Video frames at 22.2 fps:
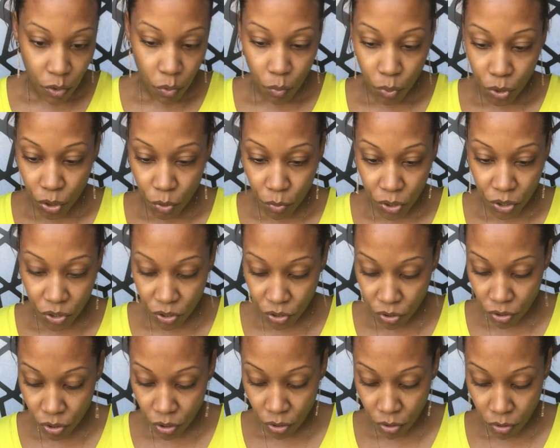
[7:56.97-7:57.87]
What do you want us
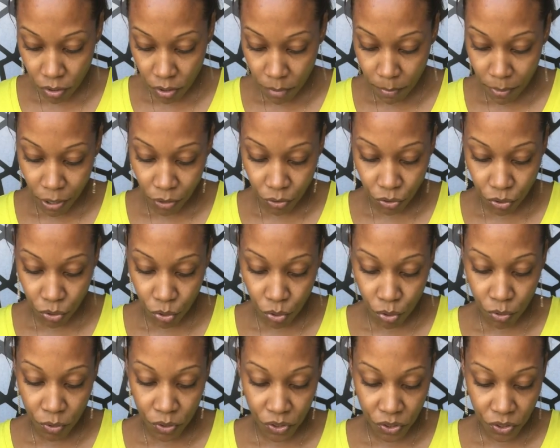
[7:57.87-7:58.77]
to know about
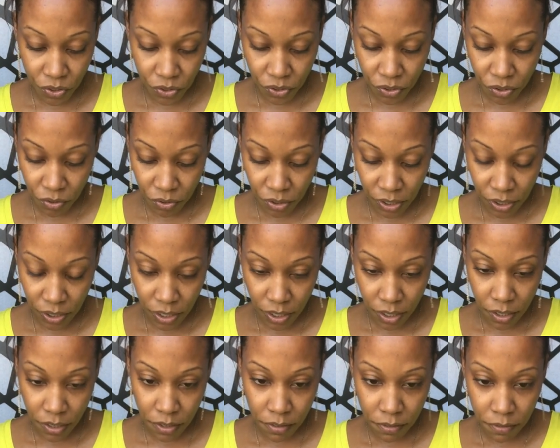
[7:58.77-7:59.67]
Taurus concerning
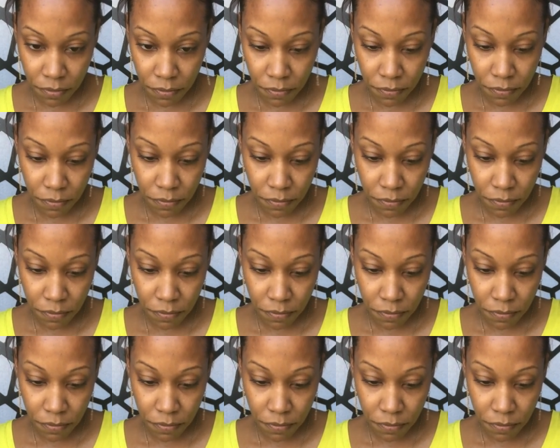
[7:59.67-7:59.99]
love?